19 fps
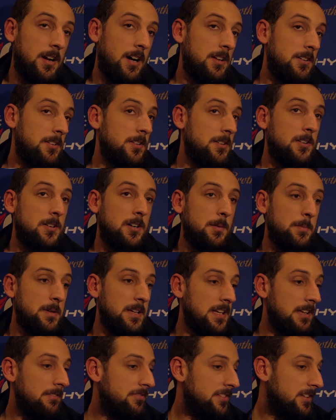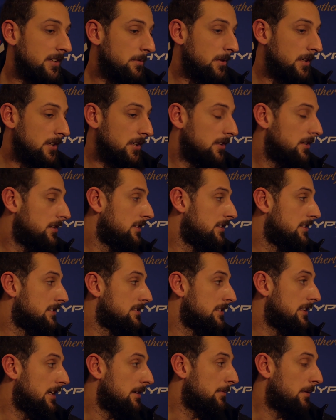I don't know. I mean, I feel really good in this
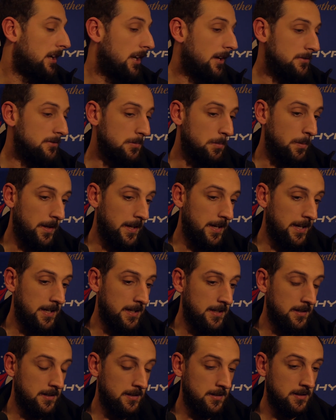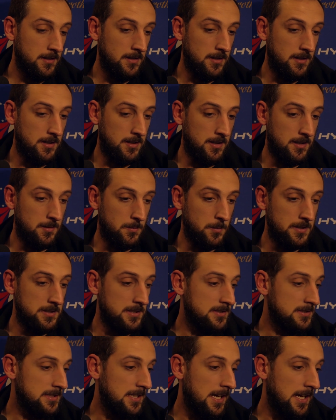team. I love to play uh, with
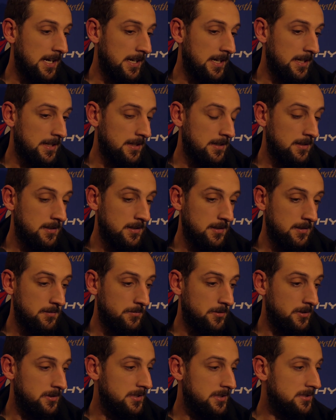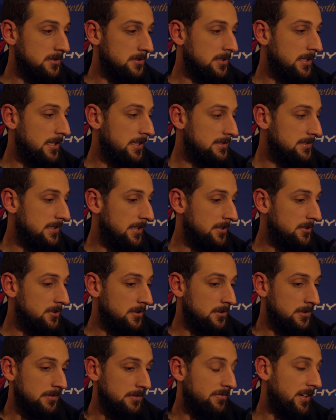this guy for this
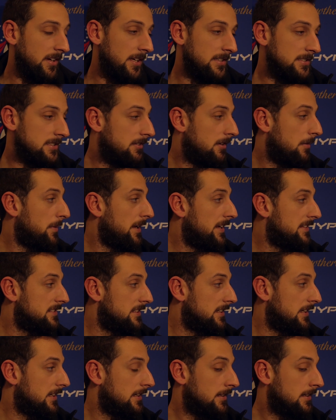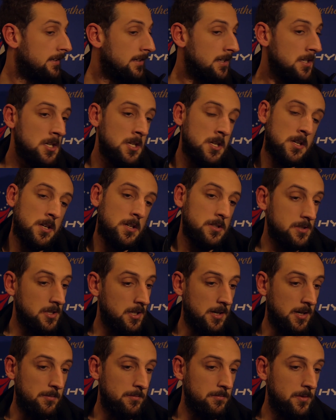organization. The fans are amazing, so
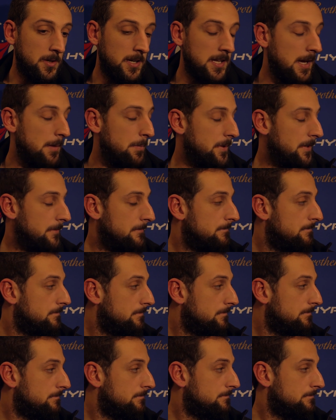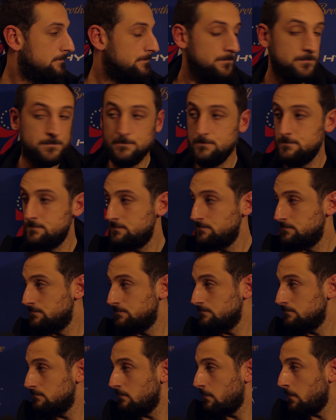I'm really happy. As someone who's,
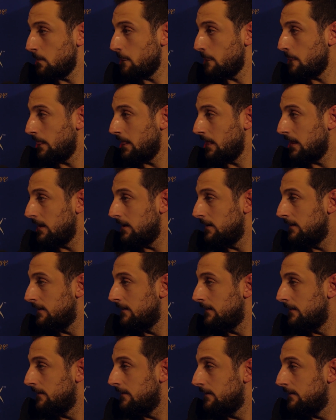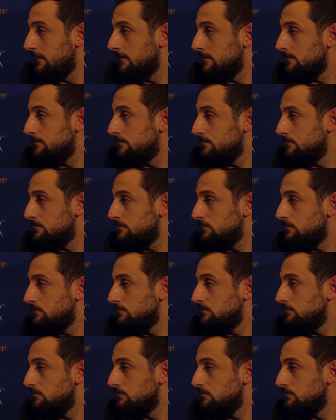who's played in the playoffs, what's the biggest difference?